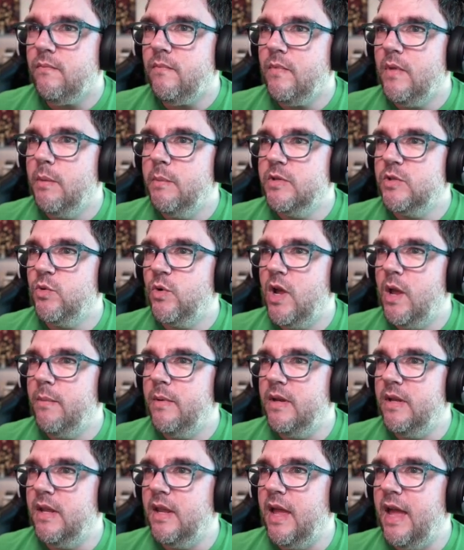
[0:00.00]
Mr.
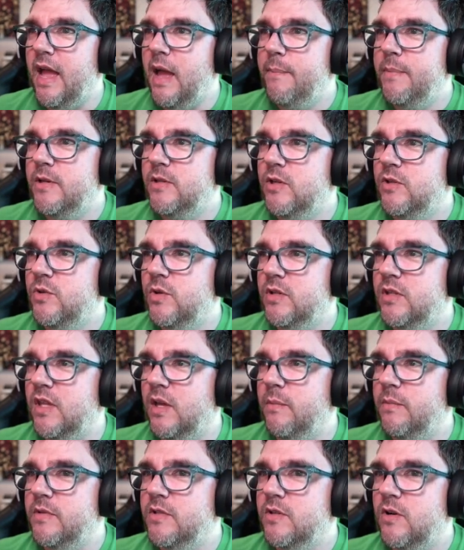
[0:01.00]
Rabbit, happy to trick
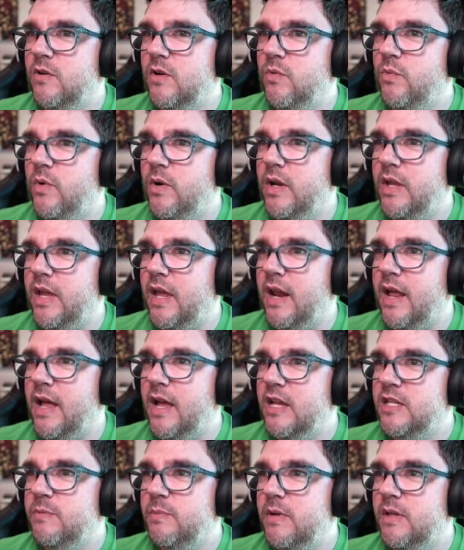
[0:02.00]
them, started running at
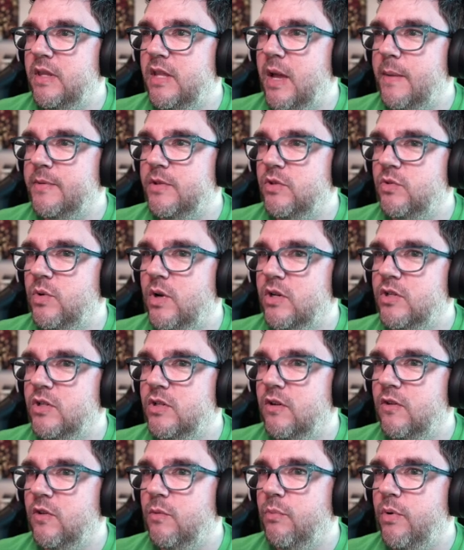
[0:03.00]
high speed in the opposite direction
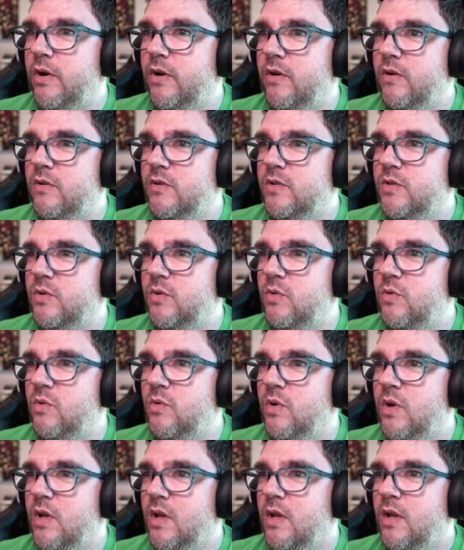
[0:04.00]
of the predators who,
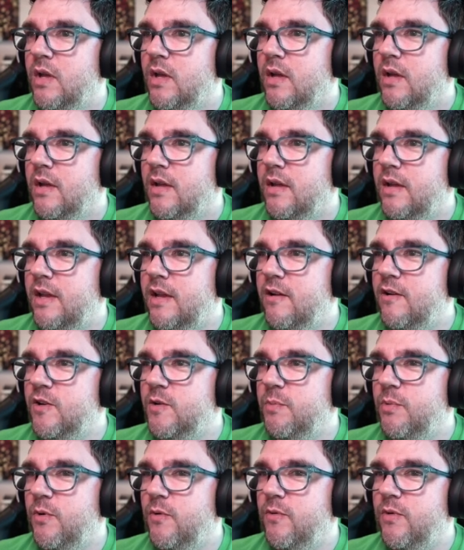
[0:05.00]
eager to
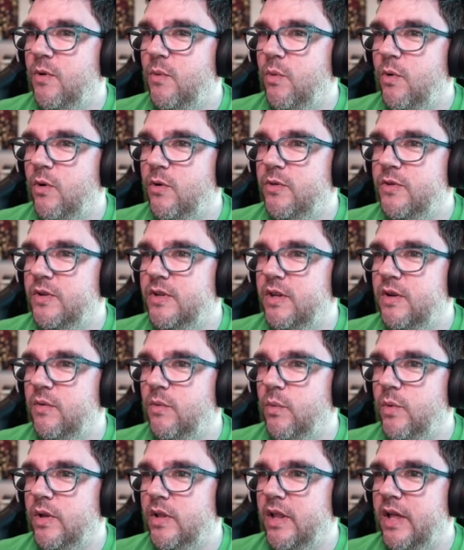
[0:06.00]
prove their worth, didn't
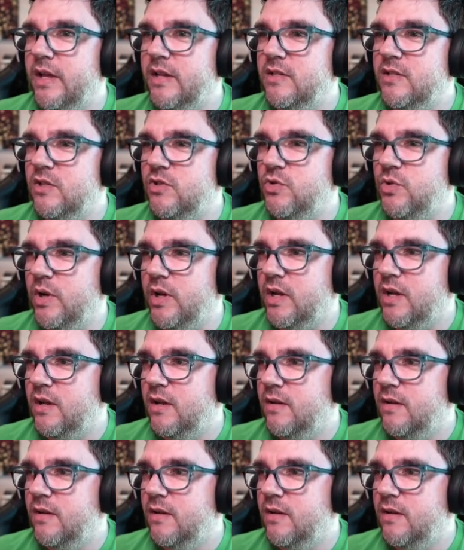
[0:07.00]
realize the trick.